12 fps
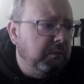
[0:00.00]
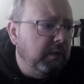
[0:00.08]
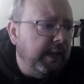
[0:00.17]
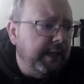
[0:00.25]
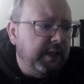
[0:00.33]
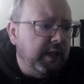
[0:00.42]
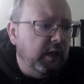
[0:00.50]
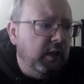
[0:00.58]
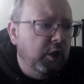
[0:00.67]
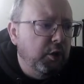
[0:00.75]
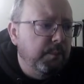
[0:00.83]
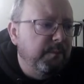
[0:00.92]

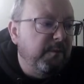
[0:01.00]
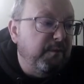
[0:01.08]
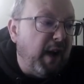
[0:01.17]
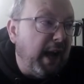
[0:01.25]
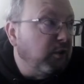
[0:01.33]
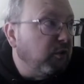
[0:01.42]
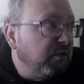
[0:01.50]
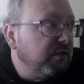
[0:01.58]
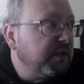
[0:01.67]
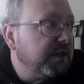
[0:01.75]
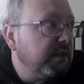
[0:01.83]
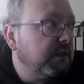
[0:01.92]
Loom
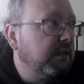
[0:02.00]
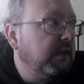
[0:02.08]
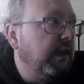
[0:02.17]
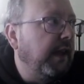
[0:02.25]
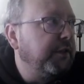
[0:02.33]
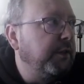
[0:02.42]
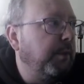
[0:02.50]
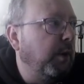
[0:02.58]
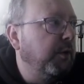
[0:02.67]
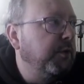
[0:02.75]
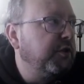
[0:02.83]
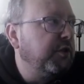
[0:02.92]
files as
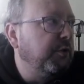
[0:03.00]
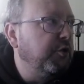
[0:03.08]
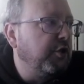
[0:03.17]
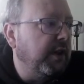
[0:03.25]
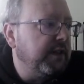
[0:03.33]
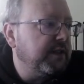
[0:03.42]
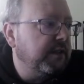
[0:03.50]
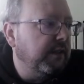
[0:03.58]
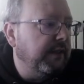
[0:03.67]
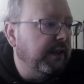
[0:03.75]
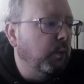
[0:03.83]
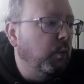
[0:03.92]
opposed to just
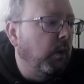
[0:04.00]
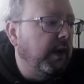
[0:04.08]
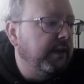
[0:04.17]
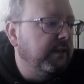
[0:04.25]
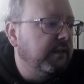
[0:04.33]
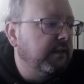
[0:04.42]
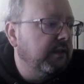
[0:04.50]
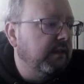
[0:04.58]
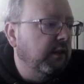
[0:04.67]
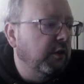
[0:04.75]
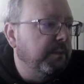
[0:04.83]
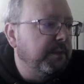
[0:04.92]
the one
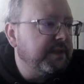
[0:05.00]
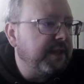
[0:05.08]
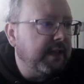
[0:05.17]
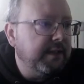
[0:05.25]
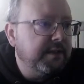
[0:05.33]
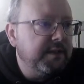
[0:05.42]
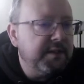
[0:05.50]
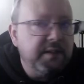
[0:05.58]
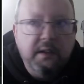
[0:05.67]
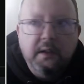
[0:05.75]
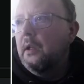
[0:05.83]
Loom settings.